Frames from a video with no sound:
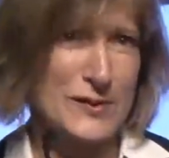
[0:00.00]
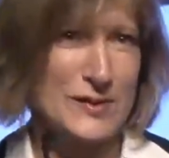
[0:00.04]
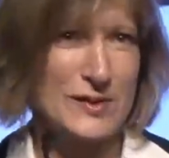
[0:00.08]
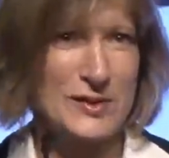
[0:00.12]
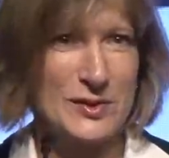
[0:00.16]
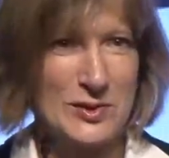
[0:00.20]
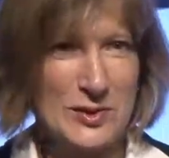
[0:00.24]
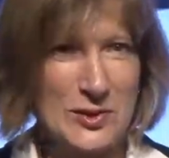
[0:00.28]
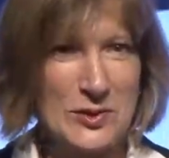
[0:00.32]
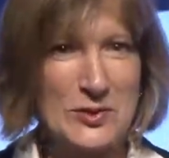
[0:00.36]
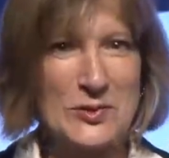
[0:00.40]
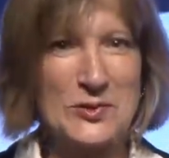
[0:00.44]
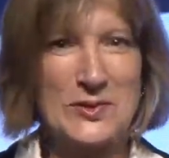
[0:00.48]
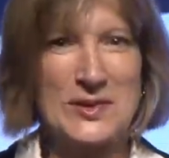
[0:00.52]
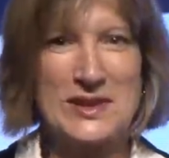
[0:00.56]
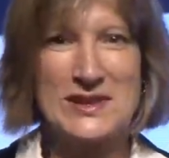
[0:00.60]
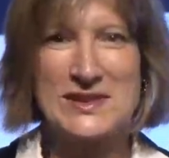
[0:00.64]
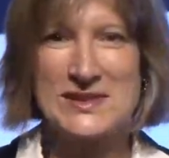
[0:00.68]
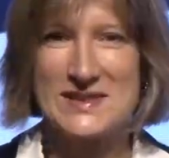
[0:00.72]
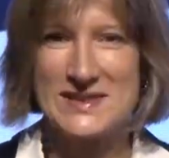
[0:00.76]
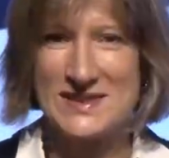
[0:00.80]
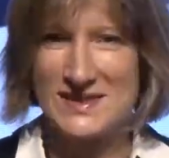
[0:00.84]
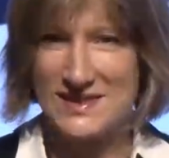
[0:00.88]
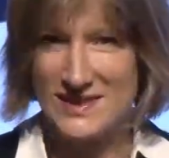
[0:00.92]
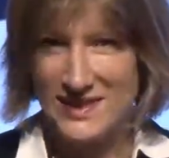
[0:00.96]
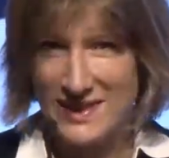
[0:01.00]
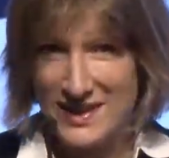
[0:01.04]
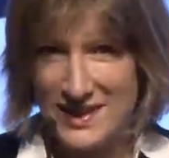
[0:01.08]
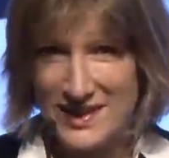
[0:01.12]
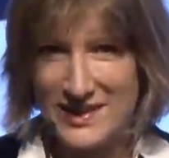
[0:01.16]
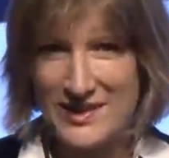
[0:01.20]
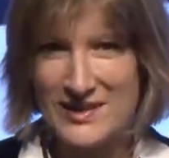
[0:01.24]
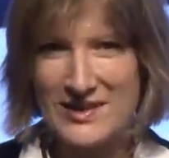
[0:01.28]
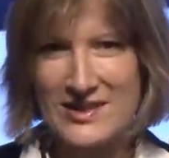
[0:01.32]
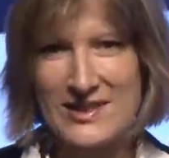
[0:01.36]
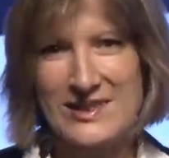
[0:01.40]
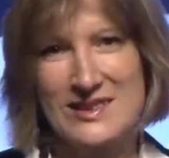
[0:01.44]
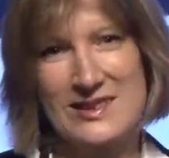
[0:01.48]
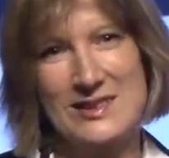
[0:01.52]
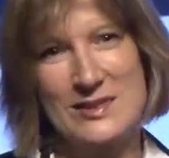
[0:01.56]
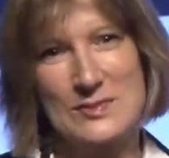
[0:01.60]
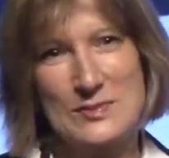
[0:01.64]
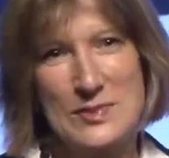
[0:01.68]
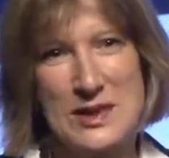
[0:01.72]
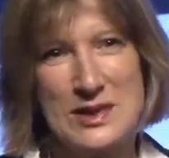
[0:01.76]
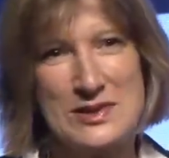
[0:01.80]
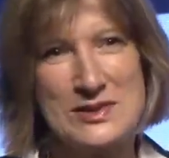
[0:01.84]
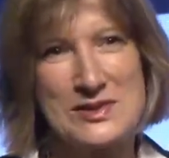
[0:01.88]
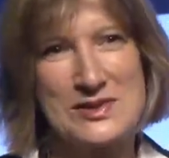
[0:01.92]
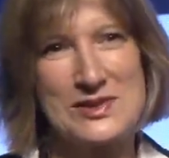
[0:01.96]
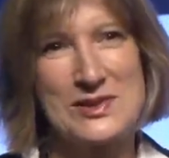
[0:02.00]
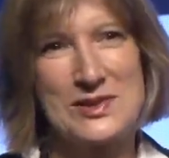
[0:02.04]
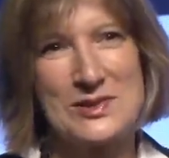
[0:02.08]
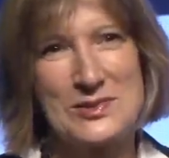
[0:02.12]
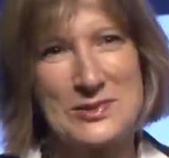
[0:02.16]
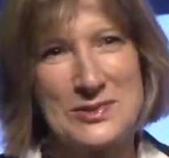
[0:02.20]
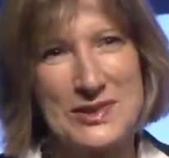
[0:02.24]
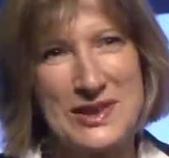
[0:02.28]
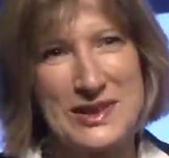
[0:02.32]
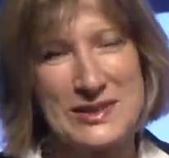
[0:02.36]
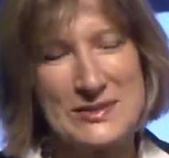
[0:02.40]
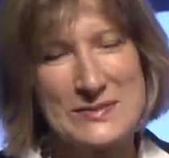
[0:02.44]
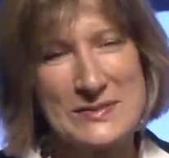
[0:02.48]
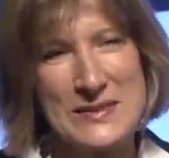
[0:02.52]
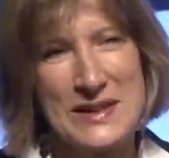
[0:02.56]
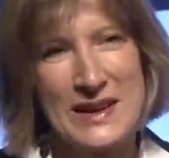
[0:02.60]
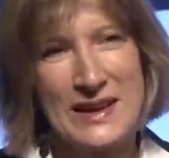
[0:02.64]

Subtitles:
Congress here in Barcelona,